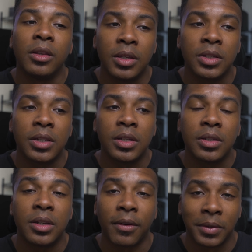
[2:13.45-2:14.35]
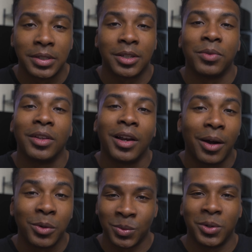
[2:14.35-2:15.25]
This is definitely something that I
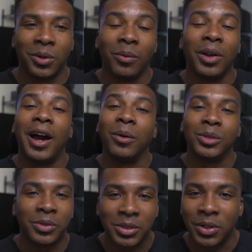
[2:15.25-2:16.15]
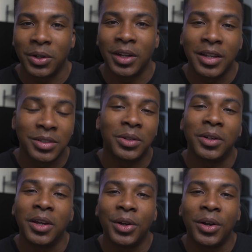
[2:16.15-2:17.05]
was wondering when I was first starting as a
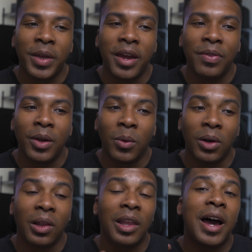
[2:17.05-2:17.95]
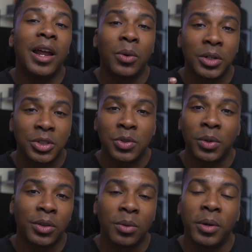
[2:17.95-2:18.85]
creator, and there were a lot of questions
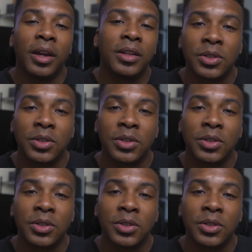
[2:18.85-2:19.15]
running through my head.